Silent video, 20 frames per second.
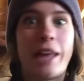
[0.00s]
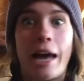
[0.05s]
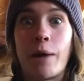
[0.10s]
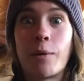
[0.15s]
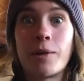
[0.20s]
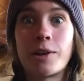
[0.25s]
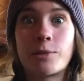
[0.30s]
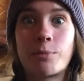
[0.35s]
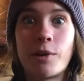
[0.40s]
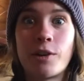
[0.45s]

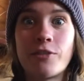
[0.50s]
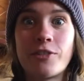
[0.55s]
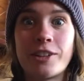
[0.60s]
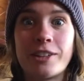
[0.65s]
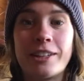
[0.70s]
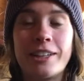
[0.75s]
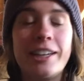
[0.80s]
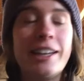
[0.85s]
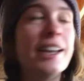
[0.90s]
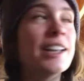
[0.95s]
works
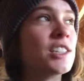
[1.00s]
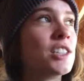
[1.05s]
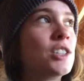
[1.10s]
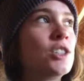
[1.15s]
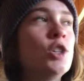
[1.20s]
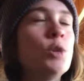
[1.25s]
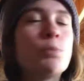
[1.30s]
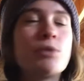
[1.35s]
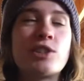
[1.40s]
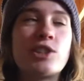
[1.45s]
perfectly. It is
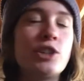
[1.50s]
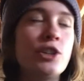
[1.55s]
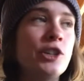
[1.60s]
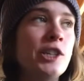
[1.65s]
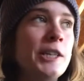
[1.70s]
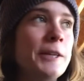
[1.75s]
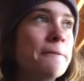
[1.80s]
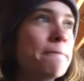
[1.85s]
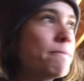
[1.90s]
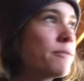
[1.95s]
super
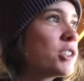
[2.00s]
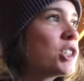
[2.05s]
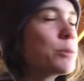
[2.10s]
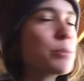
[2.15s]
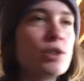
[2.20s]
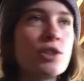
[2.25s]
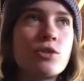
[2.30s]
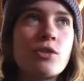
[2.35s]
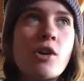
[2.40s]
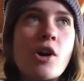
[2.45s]
sturdy, super
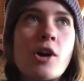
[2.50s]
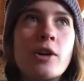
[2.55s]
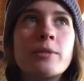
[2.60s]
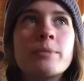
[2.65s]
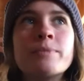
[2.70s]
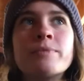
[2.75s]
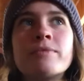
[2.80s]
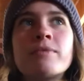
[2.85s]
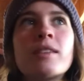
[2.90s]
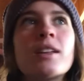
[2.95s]
strong,
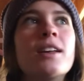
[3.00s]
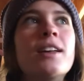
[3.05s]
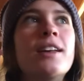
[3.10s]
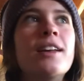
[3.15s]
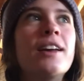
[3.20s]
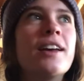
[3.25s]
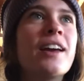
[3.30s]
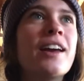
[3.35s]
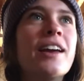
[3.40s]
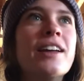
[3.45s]

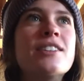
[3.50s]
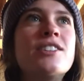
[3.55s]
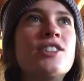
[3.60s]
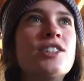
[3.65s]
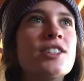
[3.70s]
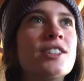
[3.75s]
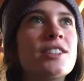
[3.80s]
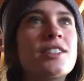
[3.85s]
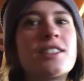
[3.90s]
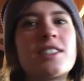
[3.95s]
and it's
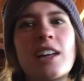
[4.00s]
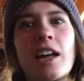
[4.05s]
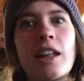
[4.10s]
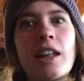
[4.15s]
just slightly